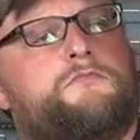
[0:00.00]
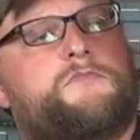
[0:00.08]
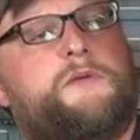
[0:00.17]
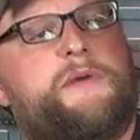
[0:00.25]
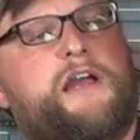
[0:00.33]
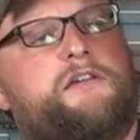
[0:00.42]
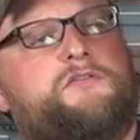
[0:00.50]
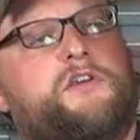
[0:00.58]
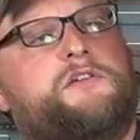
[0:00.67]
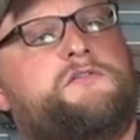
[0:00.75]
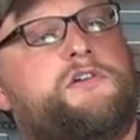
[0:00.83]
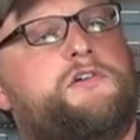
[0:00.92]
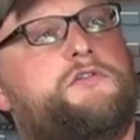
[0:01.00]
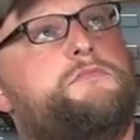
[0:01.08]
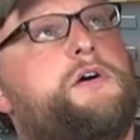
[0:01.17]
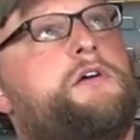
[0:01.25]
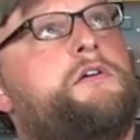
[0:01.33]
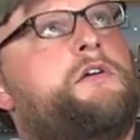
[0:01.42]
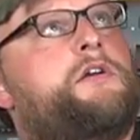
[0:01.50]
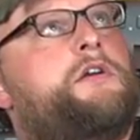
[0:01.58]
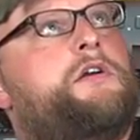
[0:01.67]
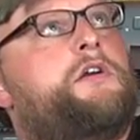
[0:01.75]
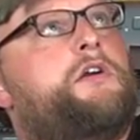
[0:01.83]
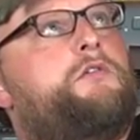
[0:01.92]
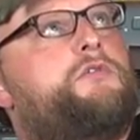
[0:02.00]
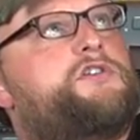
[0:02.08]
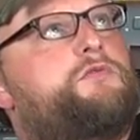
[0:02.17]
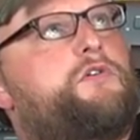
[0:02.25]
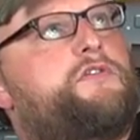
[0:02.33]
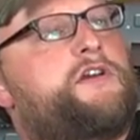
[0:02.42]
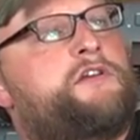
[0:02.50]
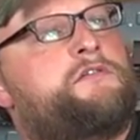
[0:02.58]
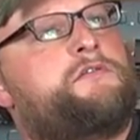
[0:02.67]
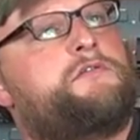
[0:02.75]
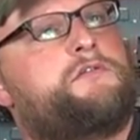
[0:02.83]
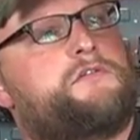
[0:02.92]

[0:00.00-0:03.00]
the magazine tube, which will then